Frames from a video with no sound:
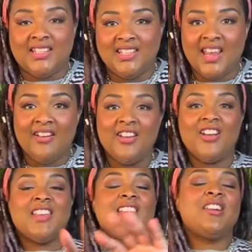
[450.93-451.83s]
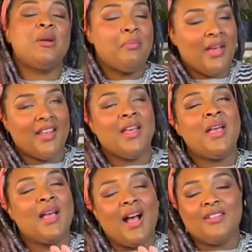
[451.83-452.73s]
carry on here, but
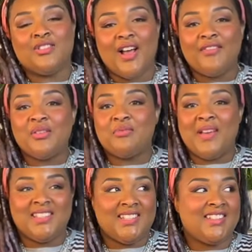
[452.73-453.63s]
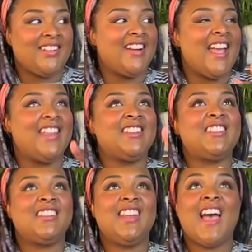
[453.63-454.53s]
I was traveling with my sister and
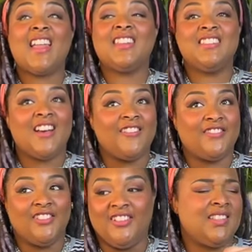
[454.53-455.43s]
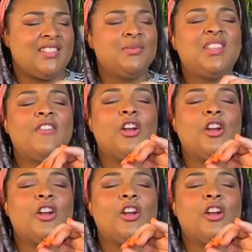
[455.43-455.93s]
she had a duffel. It was giving her